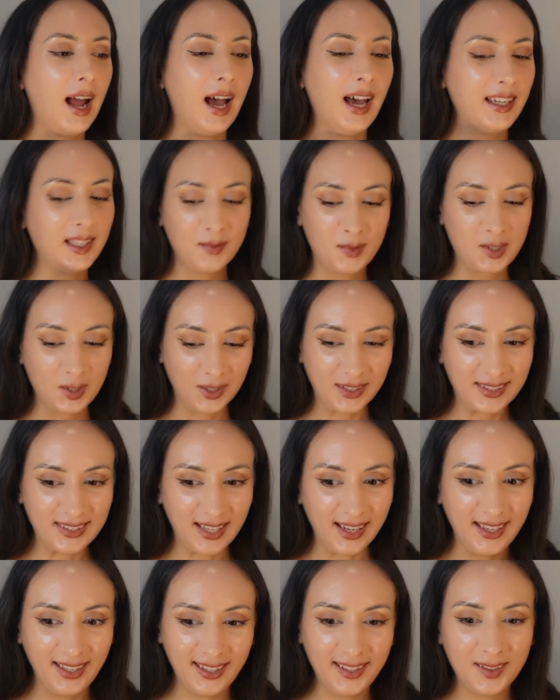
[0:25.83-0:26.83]
I am so
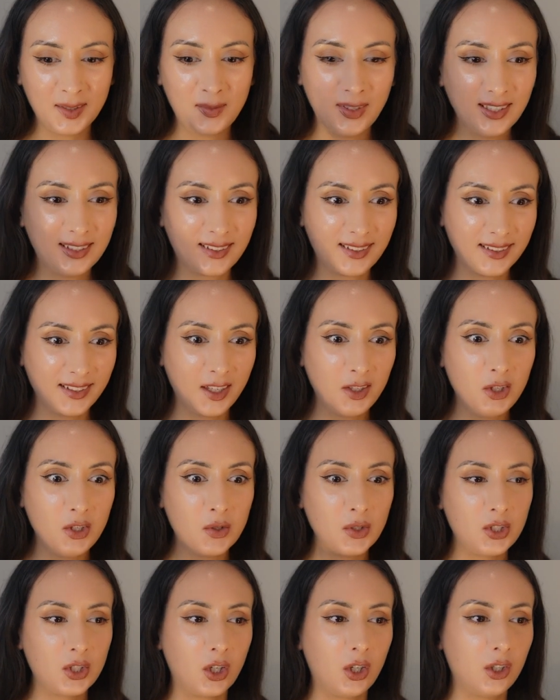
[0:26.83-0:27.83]
excited. Oh my god. A
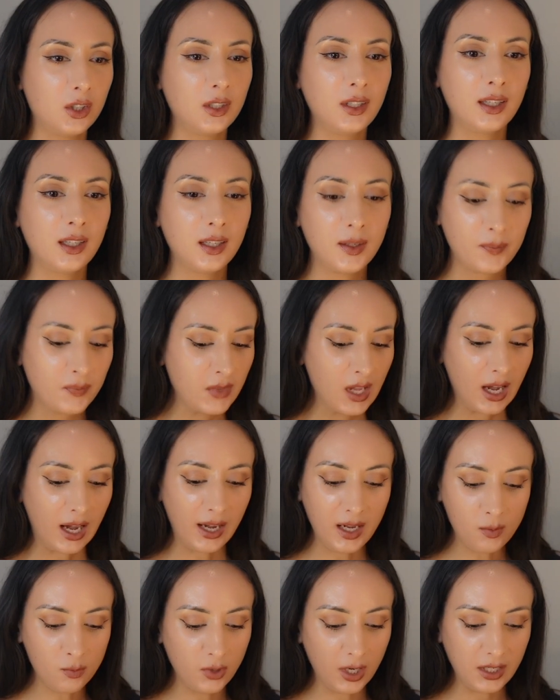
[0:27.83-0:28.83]
new song
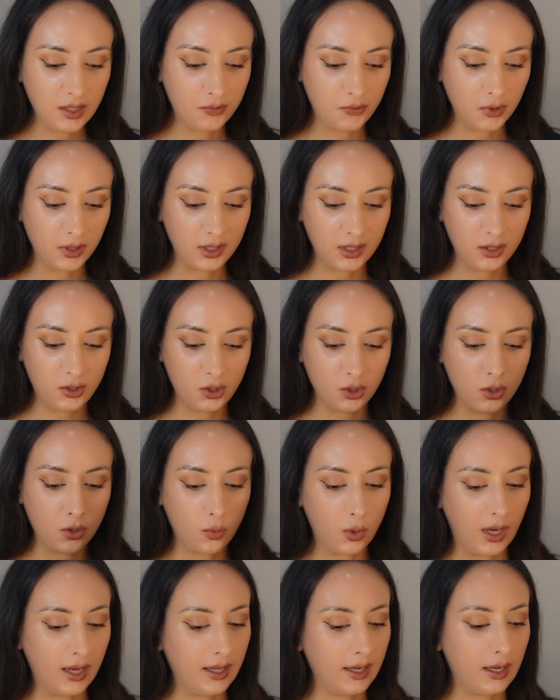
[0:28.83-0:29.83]
I am ready for this. You know
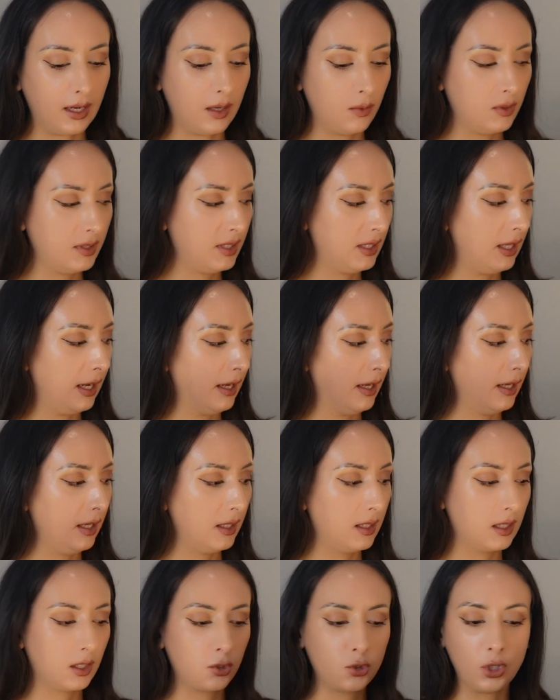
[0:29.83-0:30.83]
what? I was
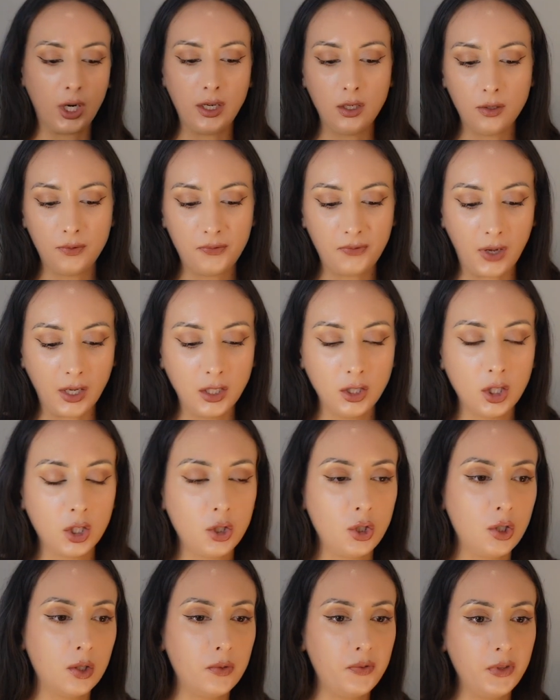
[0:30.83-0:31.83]
like trying to find
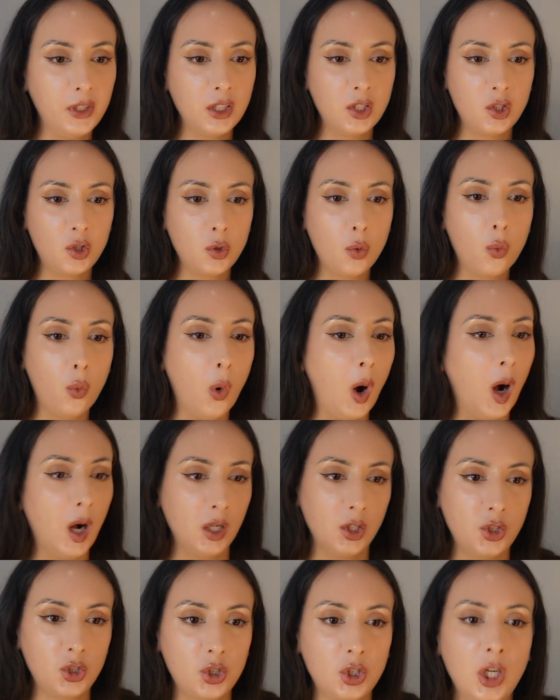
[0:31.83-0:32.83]
new things to
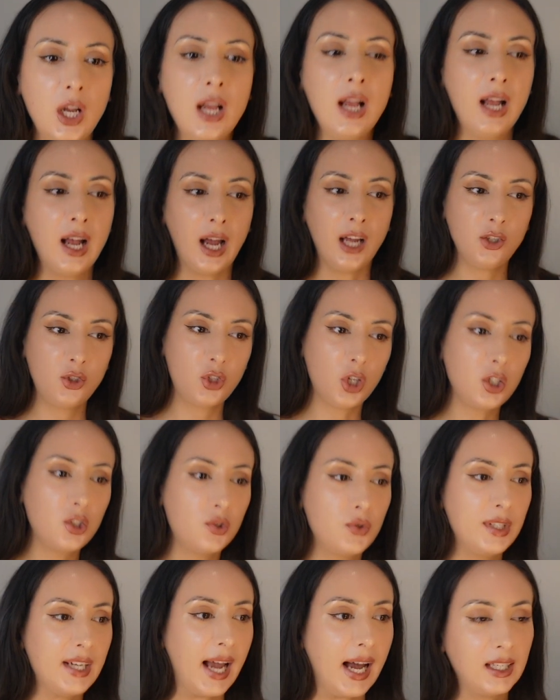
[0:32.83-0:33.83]
watch. I
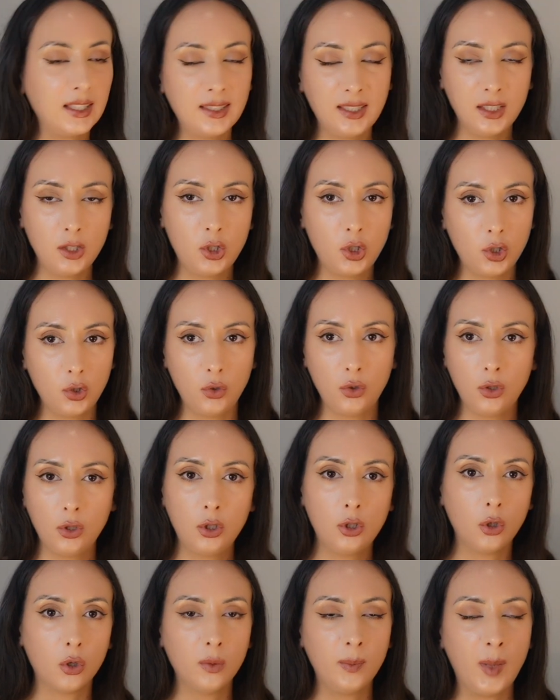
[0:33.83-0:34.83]
just reacted to
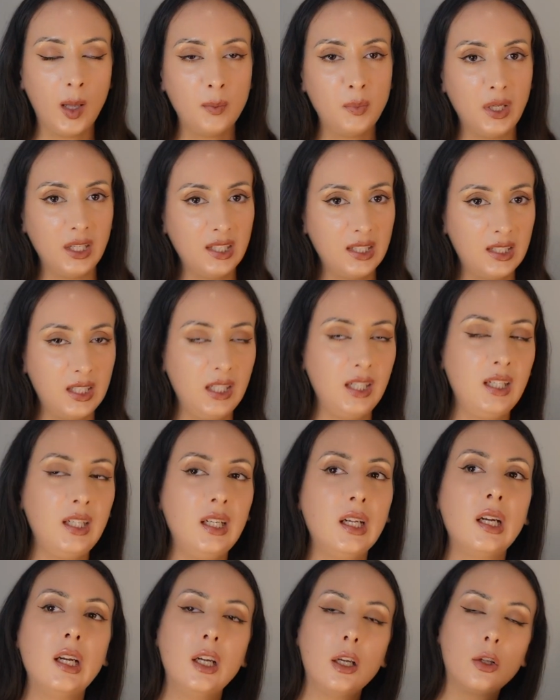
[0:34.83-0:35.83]
You're My
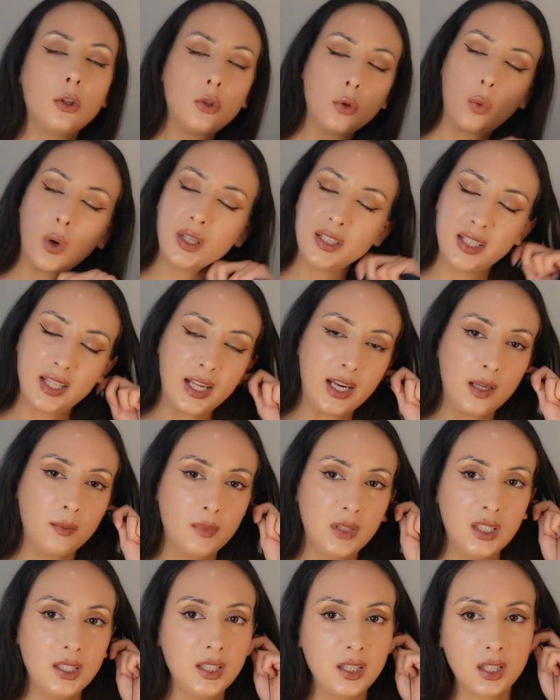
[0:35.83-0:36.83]
Bestie, the ones that I
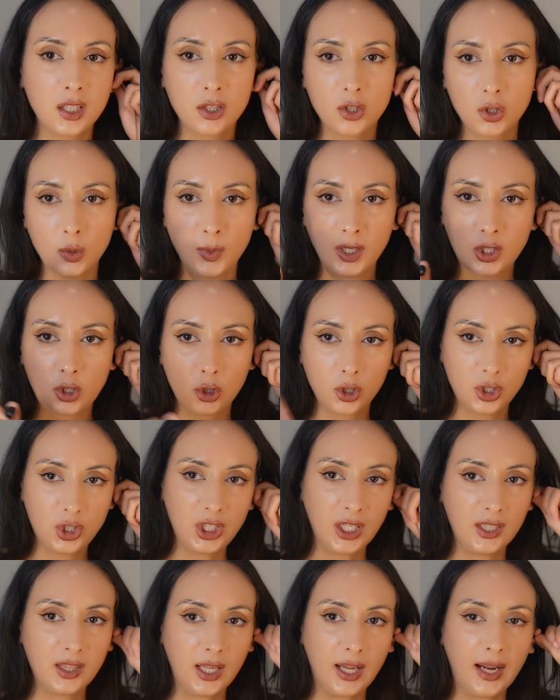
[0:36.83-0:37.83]
miss. So make sure to
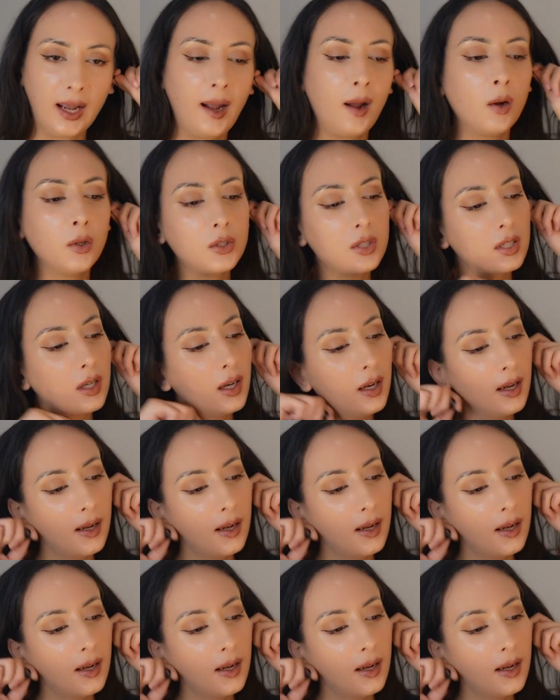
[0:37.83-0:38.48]
check that out.